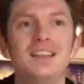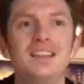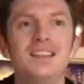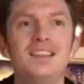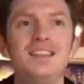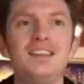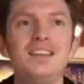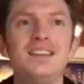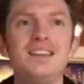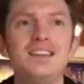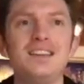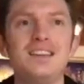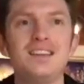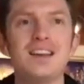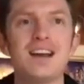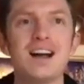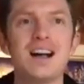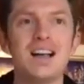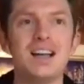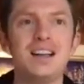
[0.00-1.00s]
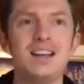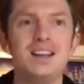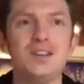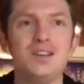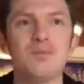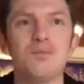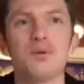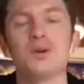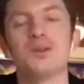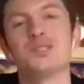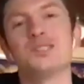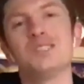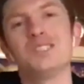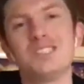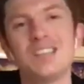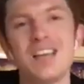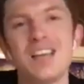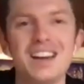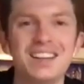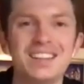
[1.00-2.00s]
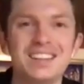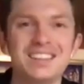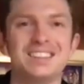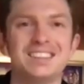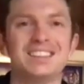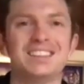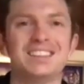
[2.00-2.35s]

the in-person setting.